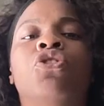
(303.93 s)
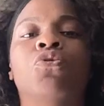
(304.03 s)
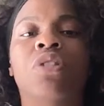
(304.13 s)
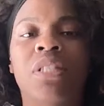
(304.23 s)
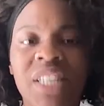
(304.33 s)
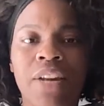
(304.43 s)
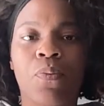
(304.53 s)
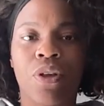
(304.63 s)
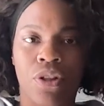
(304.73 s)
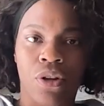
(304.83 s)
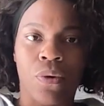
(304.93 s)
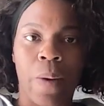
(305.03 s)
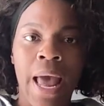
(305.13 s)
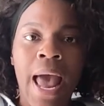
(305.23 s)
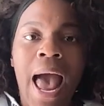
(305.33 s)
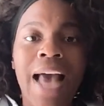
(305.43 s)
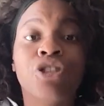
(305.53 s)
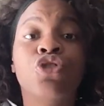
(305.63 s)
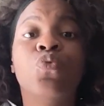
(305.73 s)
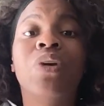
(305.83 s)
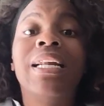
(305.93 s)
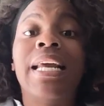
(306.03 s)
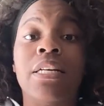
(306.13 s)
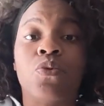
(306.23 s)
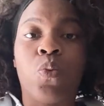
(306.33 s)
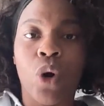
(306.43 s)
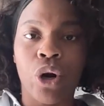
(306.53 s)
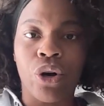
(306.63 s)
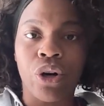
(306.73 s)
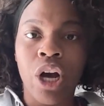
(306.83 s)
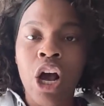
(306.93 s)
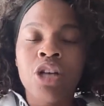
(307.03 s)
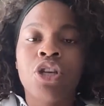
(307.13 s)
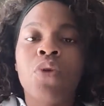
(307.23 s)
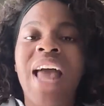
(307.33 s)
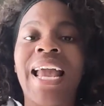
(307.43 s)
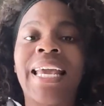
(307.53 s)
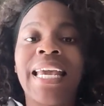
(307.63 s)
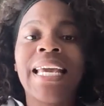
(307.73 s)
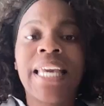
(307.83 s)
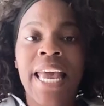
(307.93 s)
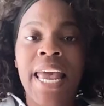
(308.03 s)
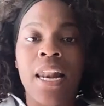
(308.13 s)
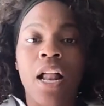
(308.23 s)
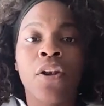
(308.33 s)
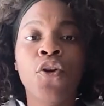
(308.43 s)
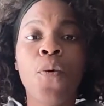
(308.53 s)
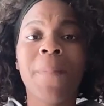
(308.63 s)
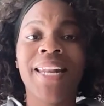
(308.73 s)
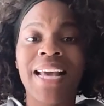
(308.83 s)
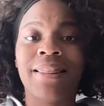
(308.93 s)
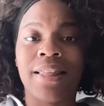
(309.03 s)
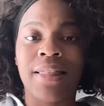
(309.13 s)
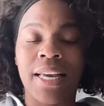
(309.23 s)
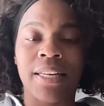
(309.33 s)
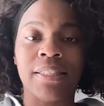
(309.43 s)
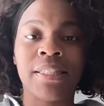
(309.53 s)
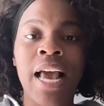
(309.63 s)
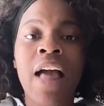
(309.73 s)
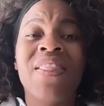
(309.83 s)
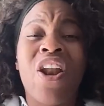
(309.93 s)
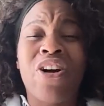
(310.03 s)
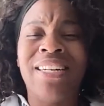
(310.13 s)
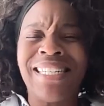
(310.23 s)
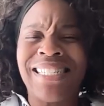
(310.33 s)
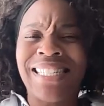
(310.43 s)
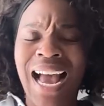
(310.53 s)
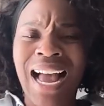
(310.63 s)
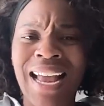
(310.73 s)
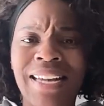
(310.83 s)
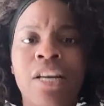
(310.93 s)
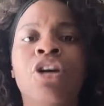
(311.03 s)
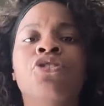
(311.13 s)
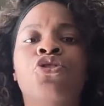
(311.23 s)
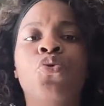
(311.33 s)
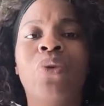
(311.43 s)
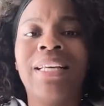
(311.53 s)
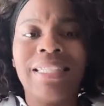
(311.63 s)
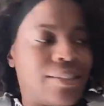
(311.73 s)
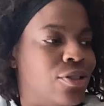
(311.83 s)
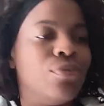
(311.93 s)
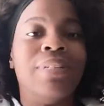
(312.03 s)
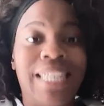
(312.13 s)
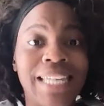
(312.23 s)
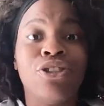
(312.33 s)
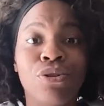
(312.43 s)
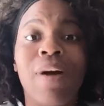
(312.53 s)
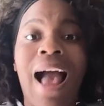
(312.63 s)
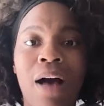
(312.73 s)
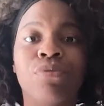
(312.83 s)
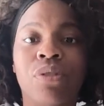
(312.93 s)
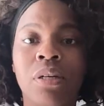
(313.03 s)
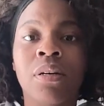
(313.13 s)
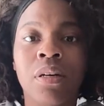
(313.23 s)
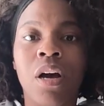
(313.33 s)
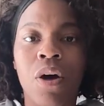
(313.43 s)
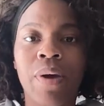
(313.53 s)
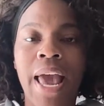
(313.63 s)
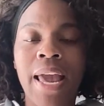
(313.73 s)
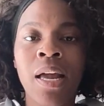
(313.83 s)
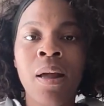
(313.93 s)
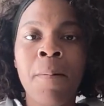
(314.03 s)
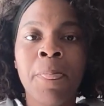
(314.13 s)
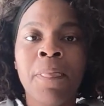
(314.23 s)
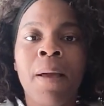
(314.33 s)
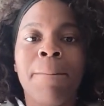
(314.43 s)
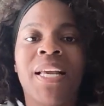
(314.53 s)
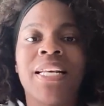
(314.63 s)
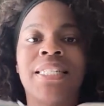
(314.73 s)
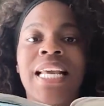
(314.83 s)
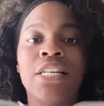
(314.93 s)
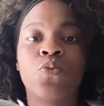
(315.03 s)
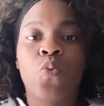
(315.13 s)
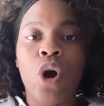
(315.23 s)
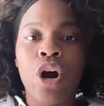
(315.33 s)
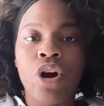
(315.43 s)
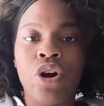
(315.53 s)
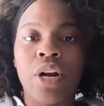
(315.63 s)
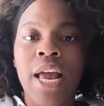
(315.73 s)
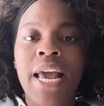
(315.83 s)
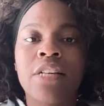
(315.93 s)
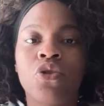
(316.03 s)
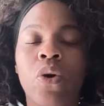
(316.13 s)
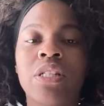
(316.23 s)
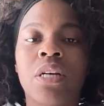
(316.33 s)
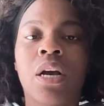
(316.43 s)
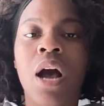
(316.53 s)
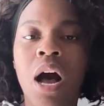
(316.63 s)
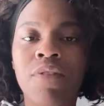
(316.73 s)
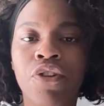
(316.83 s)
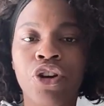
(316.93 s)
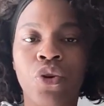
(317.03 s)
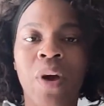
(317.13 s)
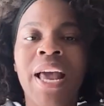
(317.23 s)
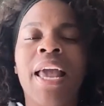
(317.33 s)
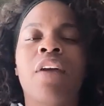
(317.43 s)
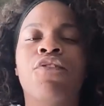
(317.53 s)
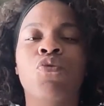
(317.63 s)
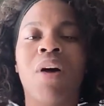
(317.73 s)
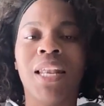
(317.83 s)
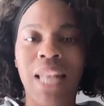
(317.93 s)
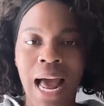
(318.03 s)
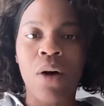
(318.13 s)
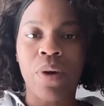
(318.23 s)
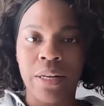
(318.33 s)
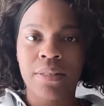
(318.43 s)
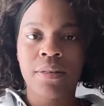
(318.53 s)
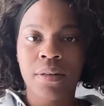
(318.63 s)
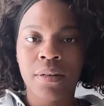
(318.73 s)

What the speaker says: to sit with you as you read his word so that he can illuminate the things that are designed to get you out, okay? Because his word is going to cover you if you allow it.